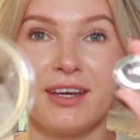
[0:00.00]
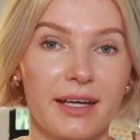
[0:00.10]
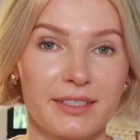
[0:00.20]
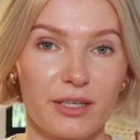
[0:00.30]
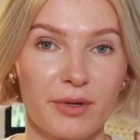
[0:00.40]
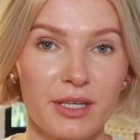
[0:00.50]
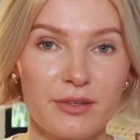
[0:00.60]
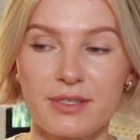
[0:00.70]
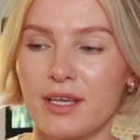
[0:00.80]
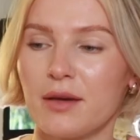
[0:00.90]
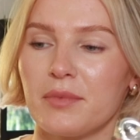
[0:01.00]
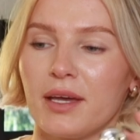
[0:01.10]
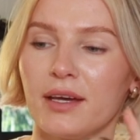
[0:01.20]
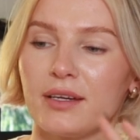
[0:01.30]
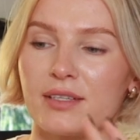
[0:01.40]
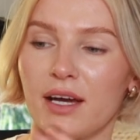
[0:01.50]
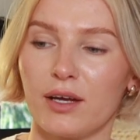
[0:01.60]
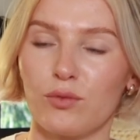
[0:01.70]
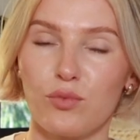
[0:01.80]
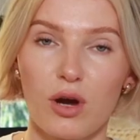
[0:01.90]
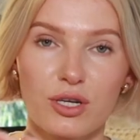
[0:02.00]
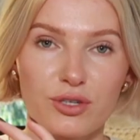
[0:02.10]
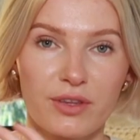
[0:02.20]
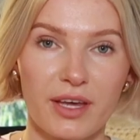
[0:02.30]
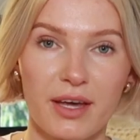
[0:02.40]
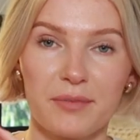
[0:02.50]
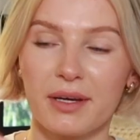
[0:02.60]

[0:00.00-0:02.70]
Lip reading: I did already use them and I washed them,